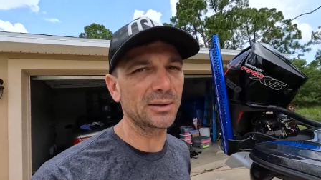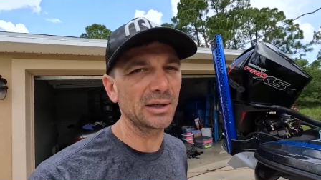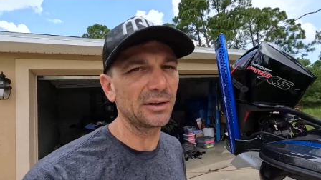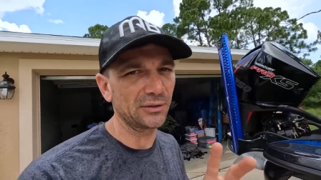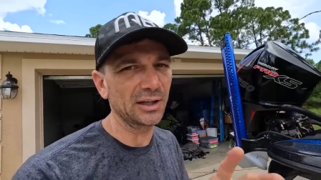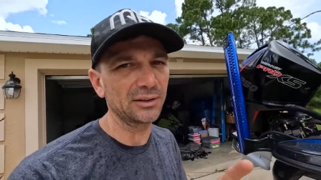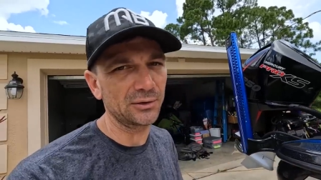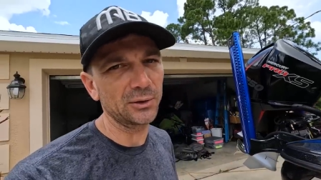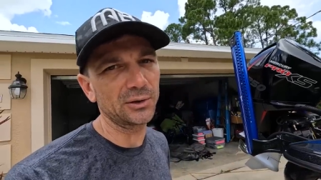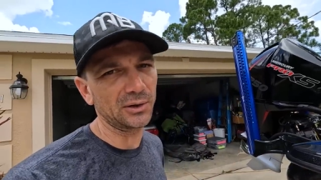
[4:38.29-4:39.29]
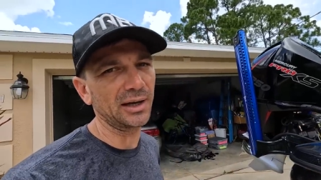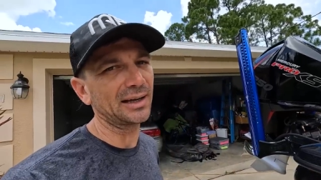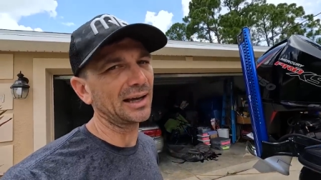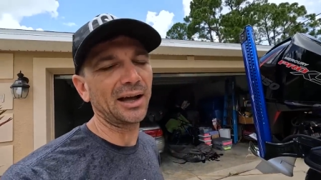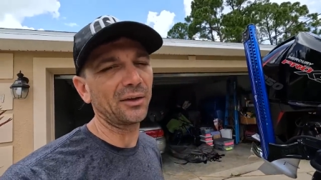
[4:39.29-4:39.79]
If you get two, you're like,
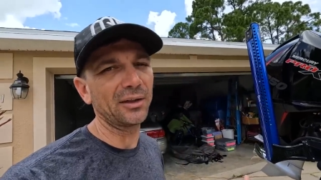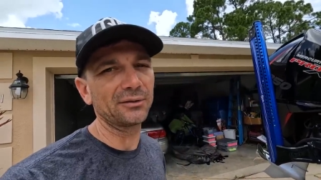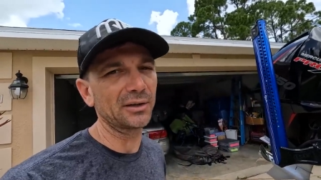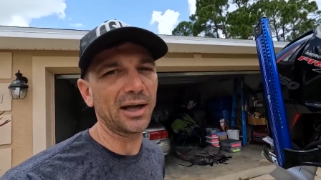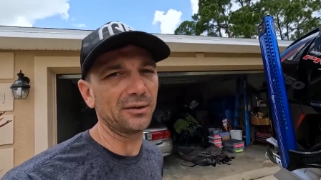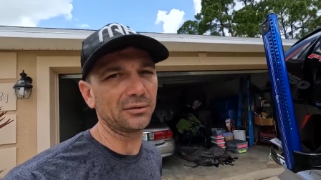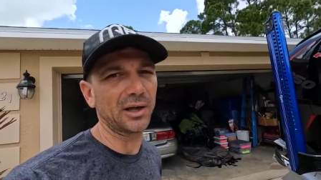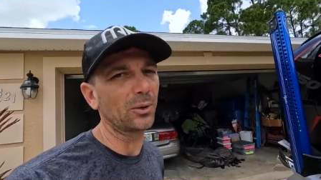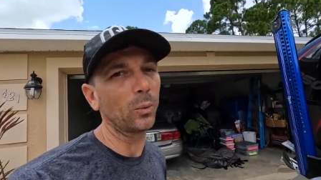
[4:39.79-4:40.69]
yeah, I'll never have like